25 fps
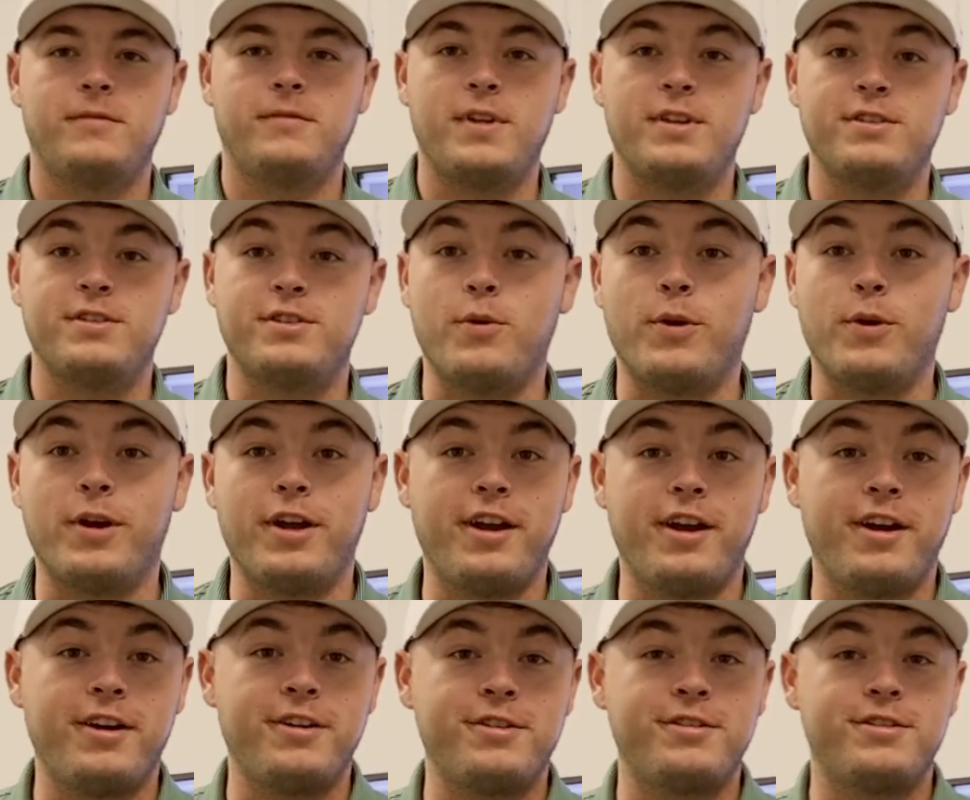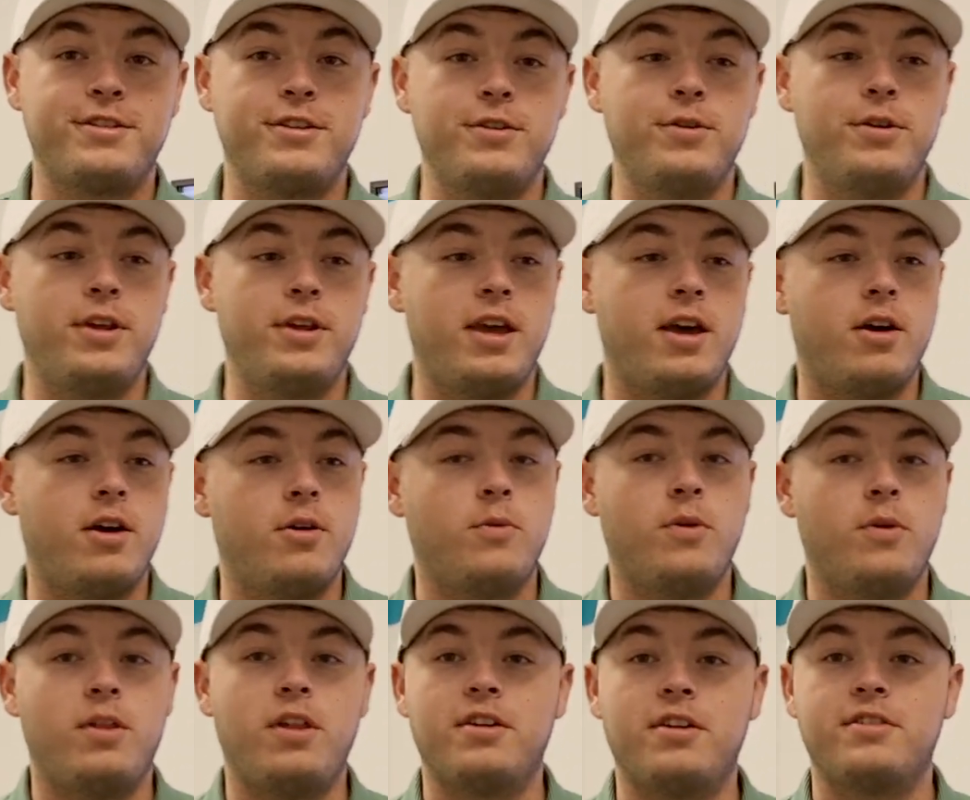So we're here in studio
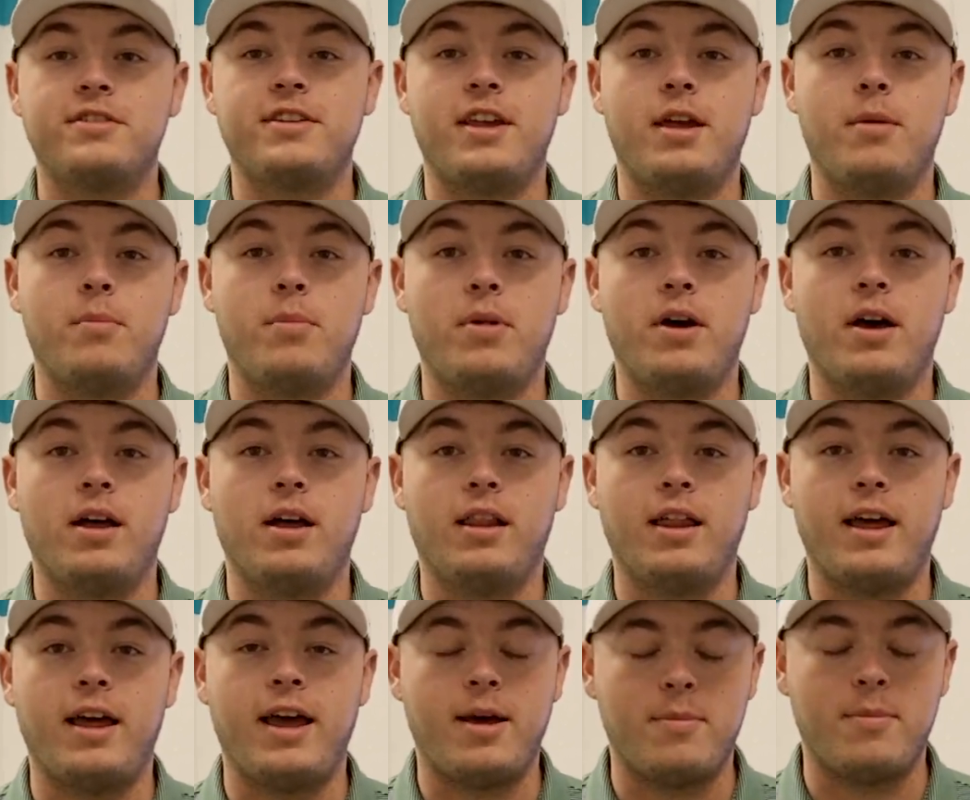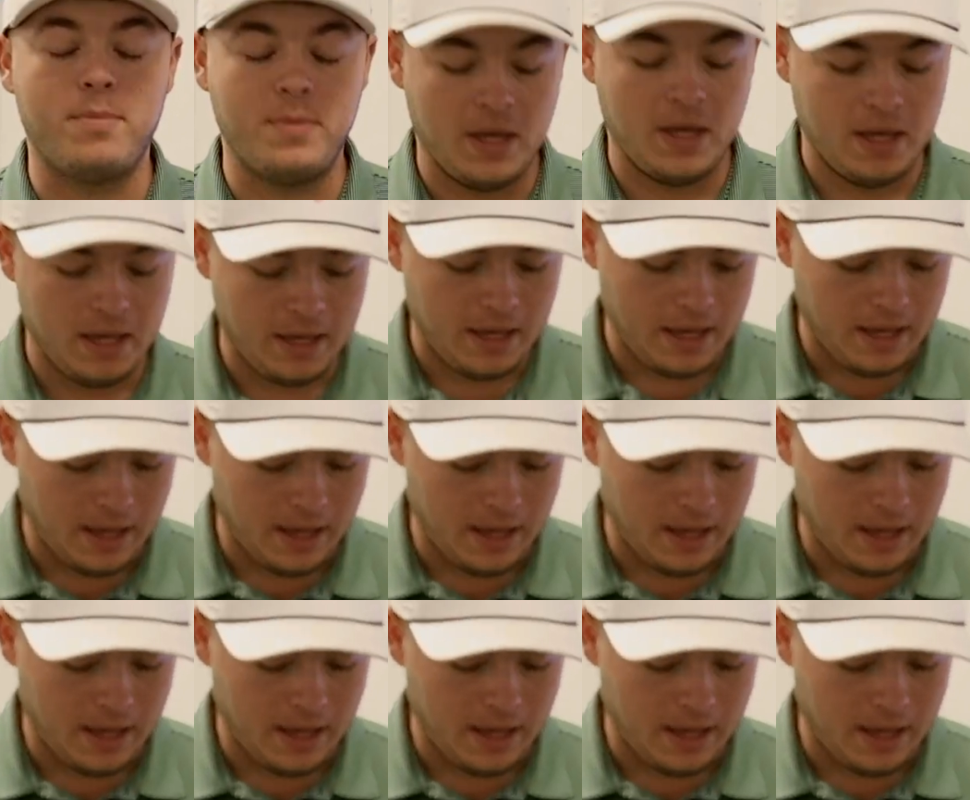with our Sam Putt Lab.